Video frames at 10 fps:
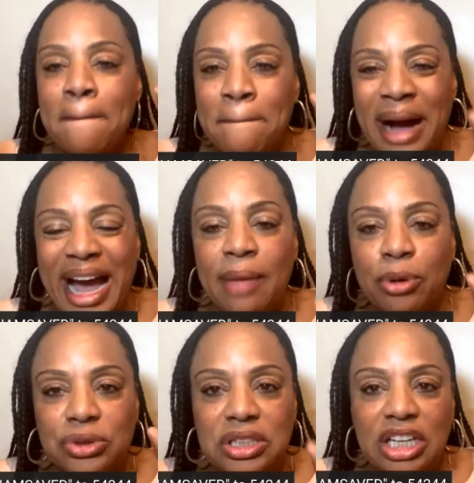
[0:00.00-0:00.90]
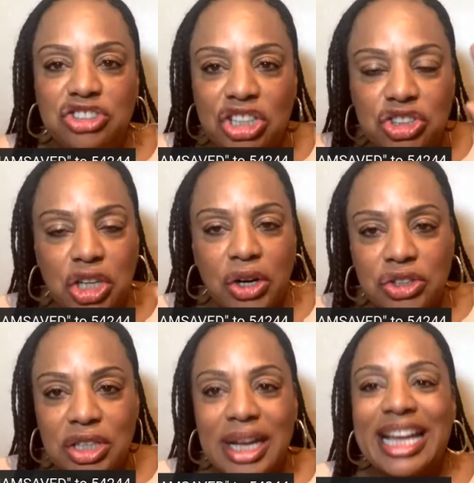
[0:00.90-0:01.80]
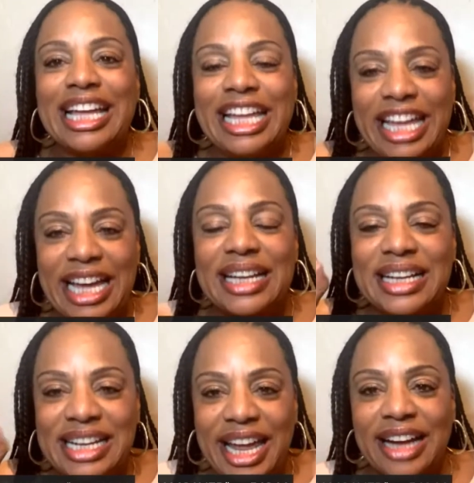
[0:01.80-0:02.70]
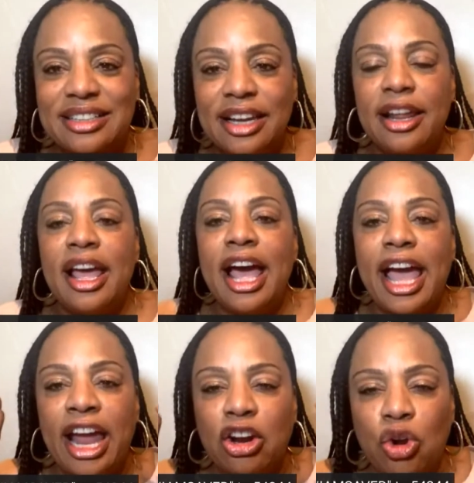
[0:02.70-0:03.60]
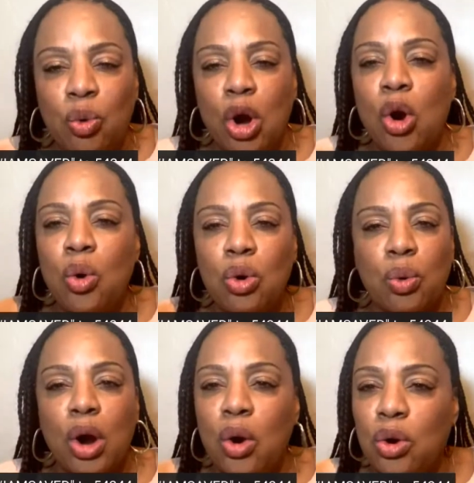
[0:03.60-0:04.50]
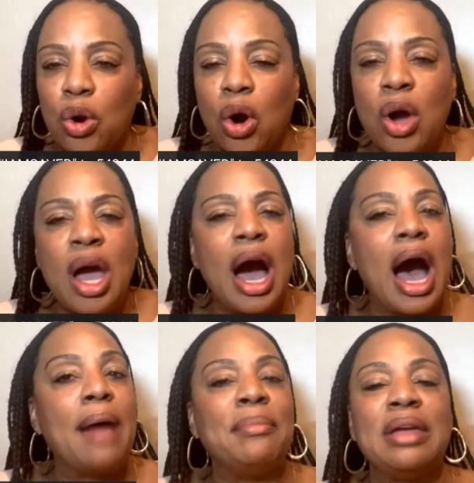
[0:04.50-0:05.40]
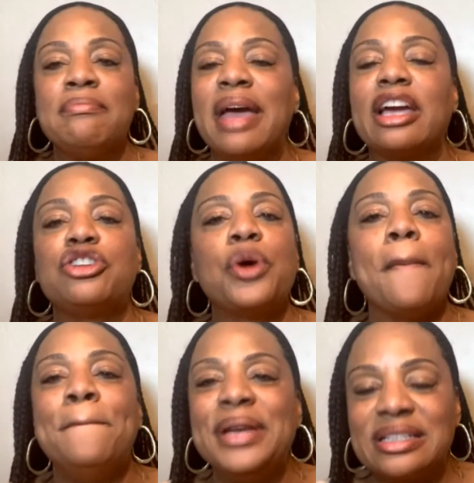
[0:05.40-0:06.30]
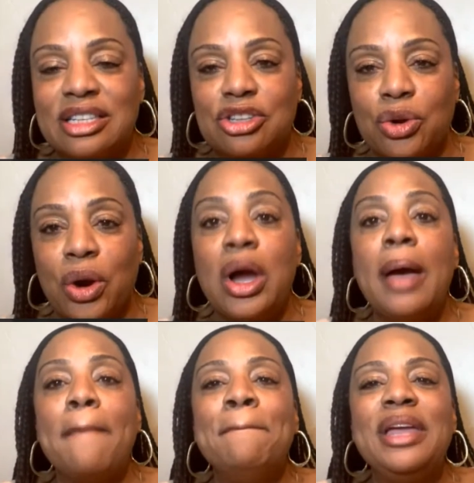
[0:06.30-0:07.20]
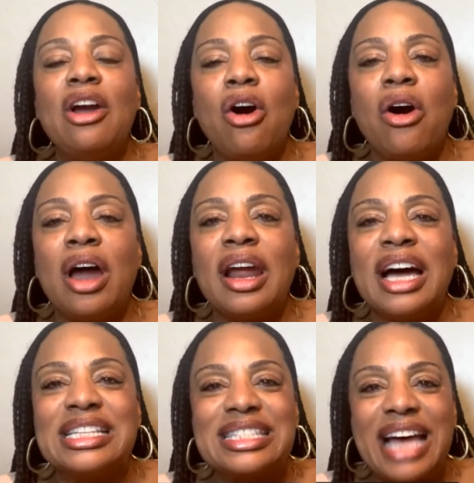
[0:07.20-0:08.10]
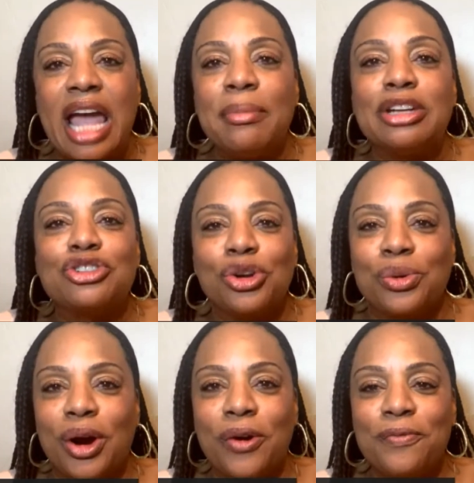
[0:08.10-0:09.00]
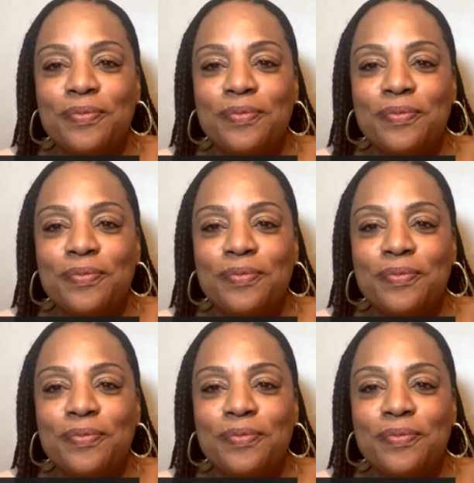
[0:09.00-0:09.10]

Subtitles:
Bible teaching church, get connected and grow, grow, grow. I mean, make it your business to grow. Be on assignment to grow.